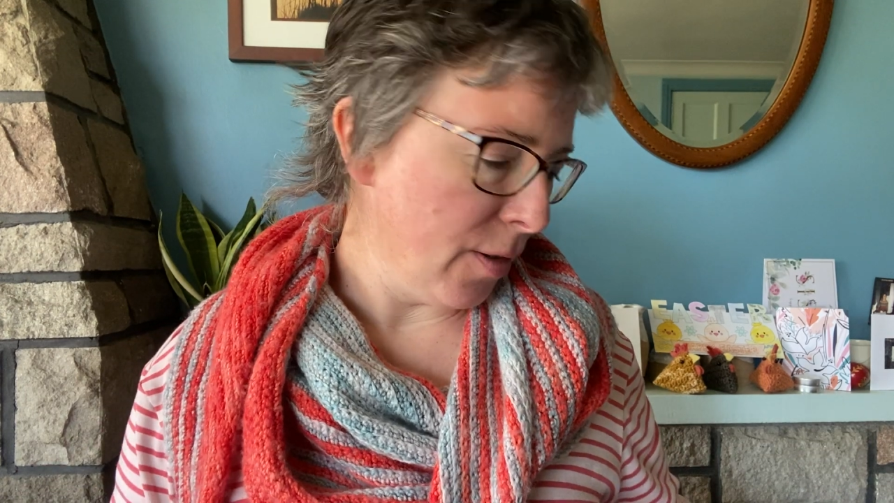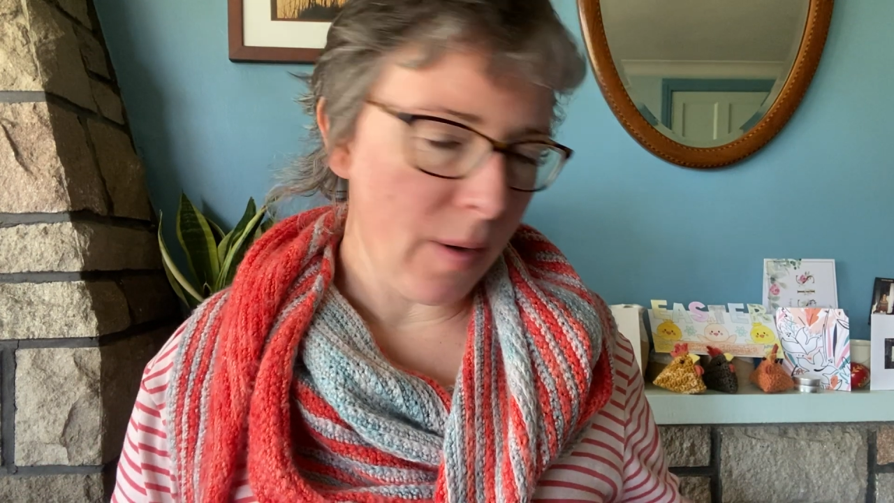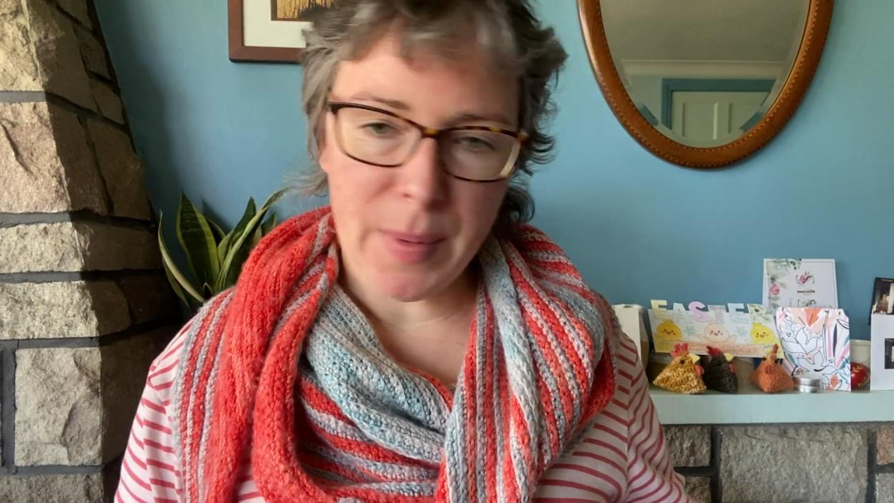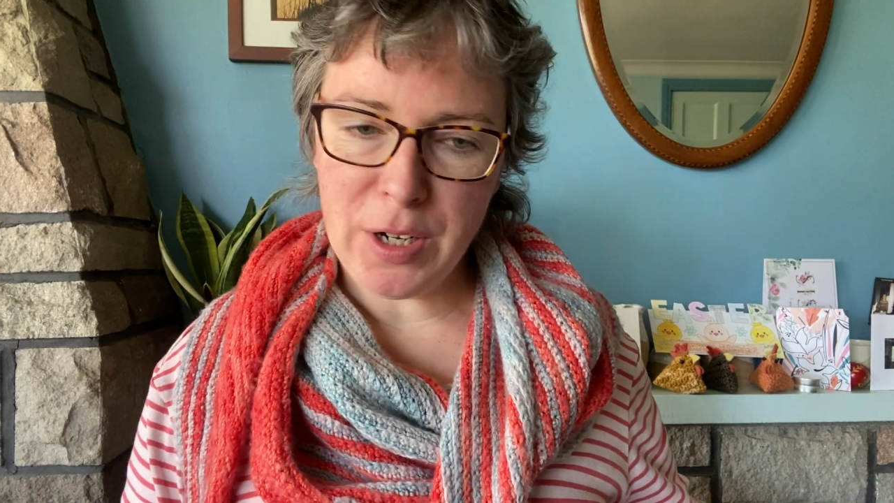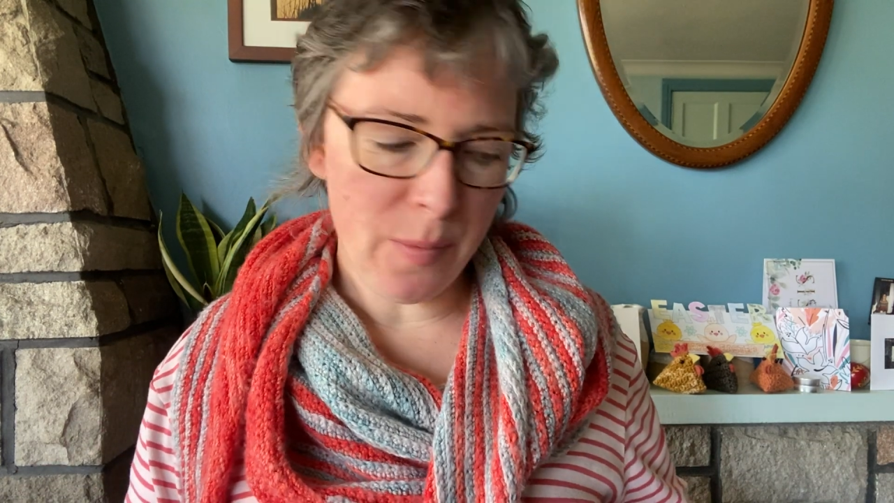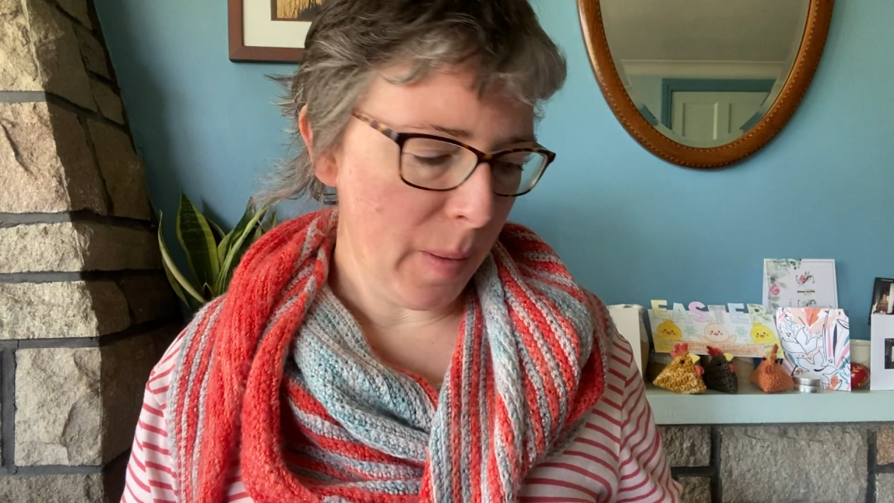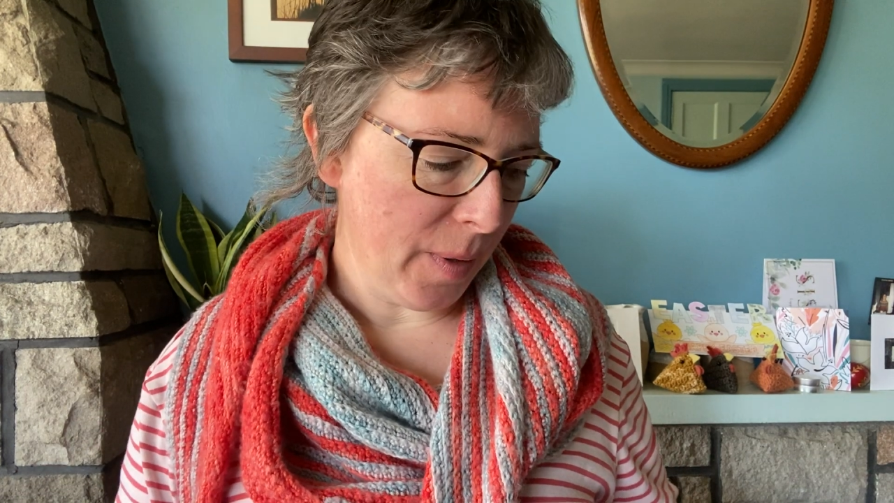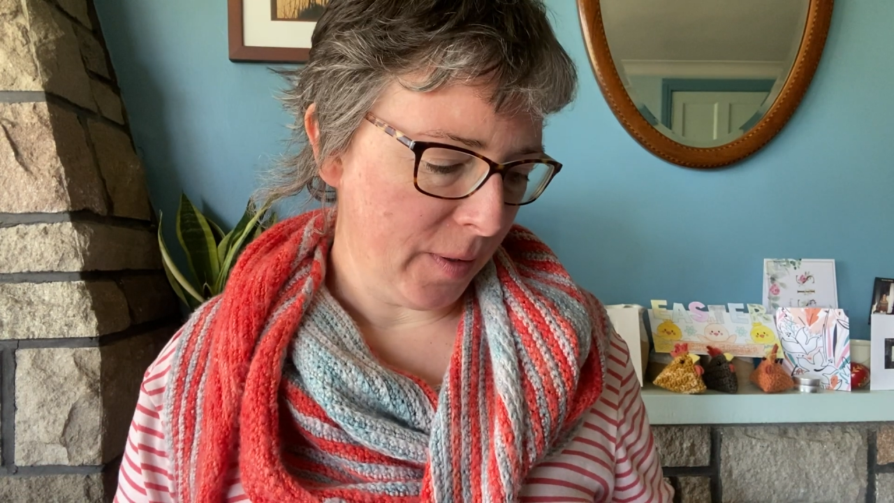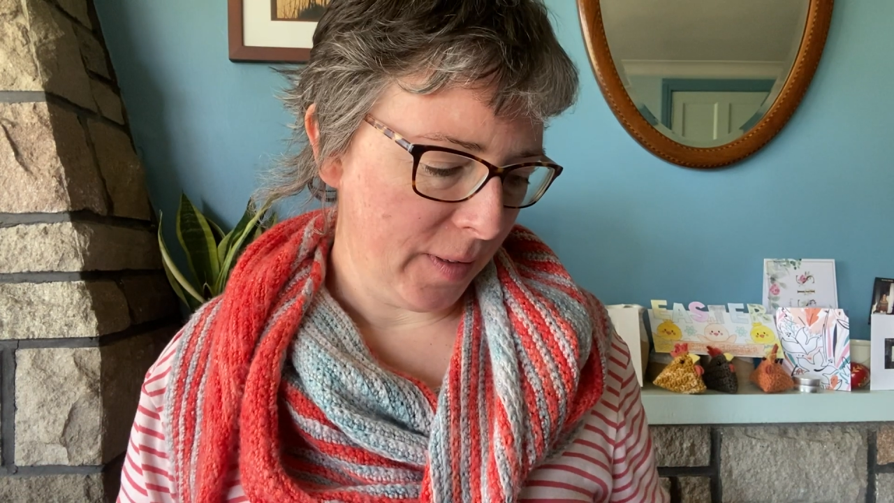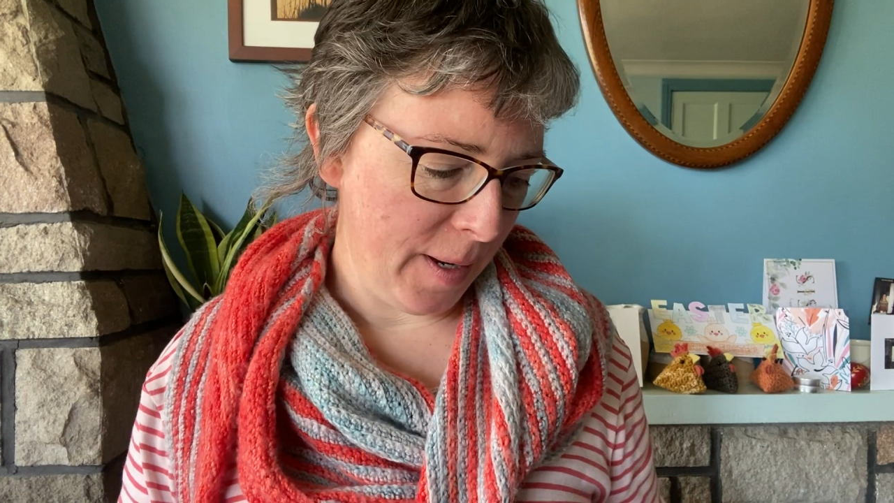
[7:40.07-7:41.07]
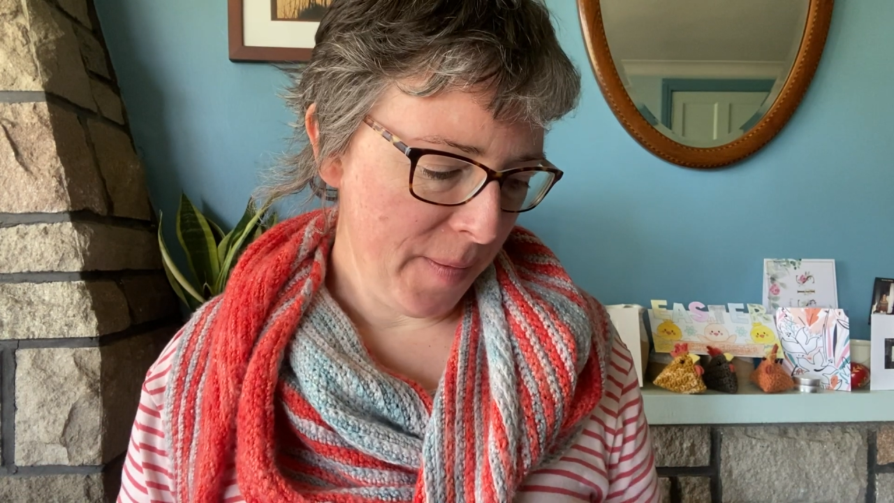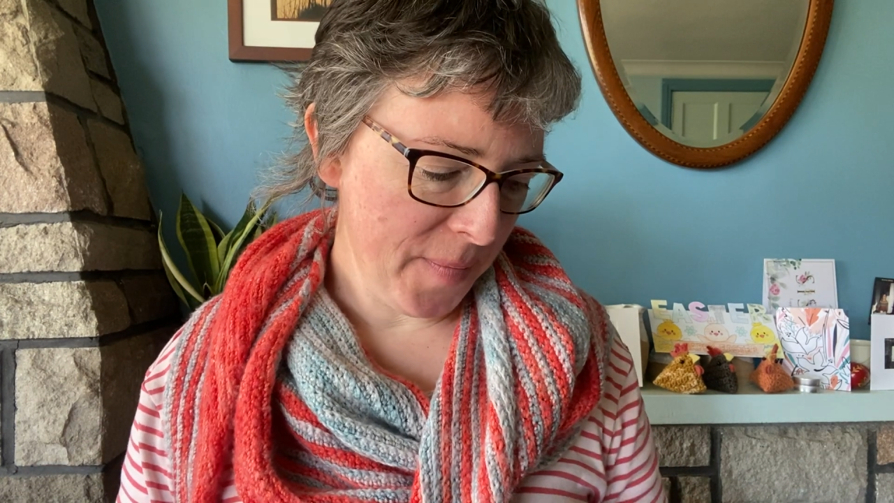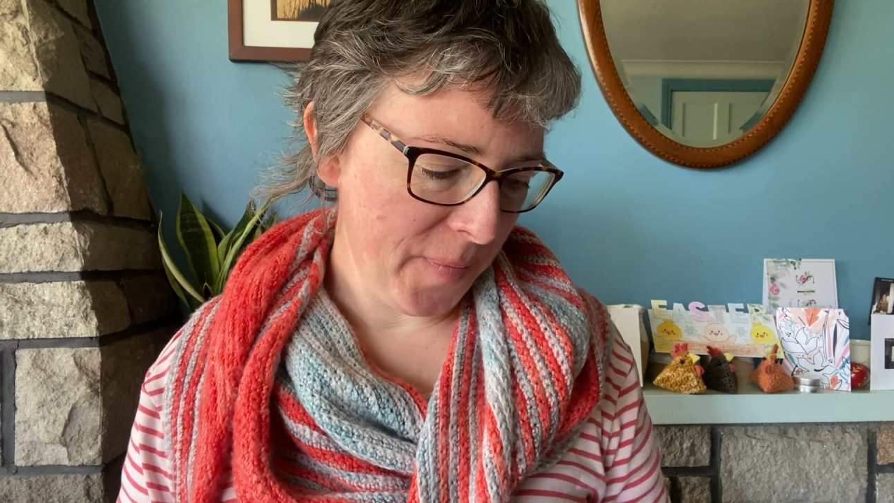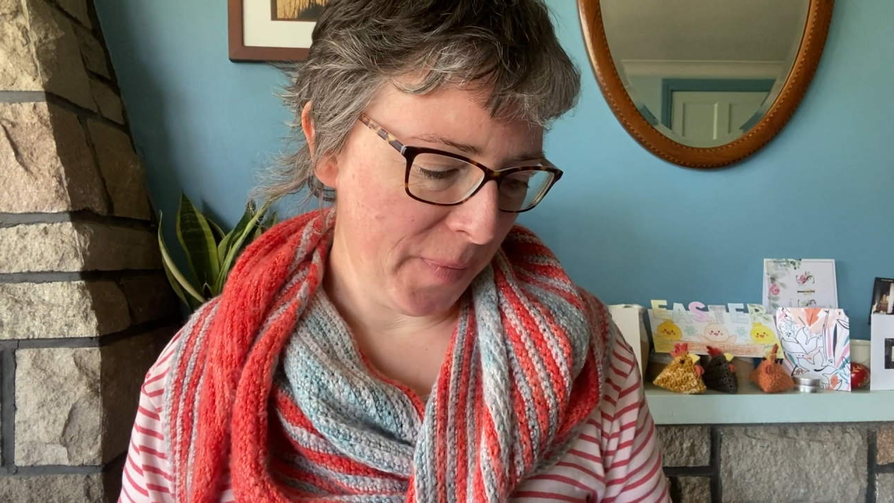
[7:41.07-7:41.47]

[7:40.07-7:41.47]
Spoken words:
so I mentioned my birthday.